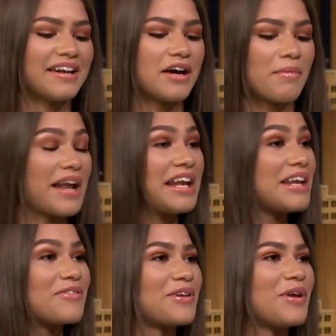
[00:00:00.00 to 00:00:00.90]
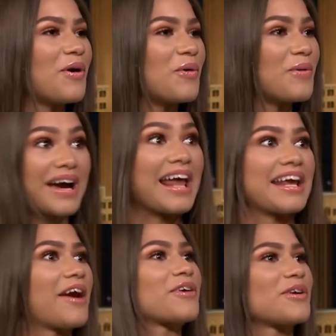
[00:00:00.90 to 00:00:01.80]
Celebs don't need a
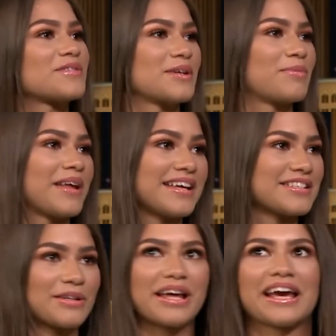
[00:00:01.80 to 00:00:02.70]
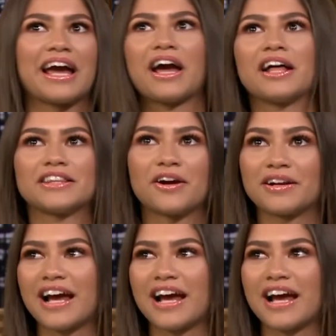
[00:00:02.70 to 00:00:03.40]
magazine to tell their story anymore.